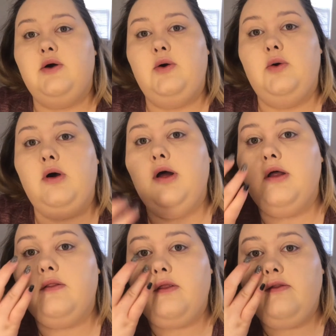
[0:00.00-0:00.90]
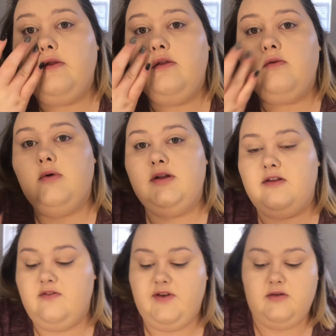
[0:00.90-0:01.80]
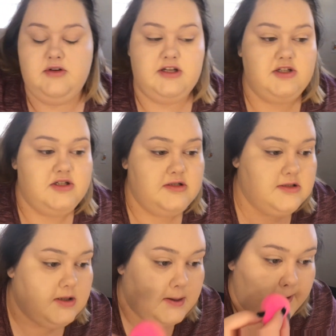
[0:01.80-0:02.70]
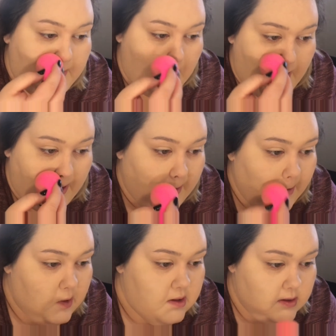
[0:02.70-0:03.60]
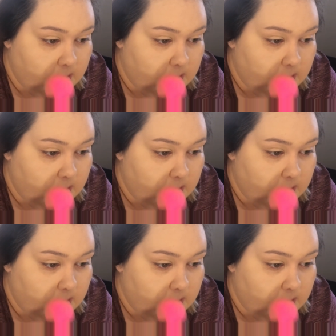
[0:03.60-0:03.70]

So this is what the foundation's looking like.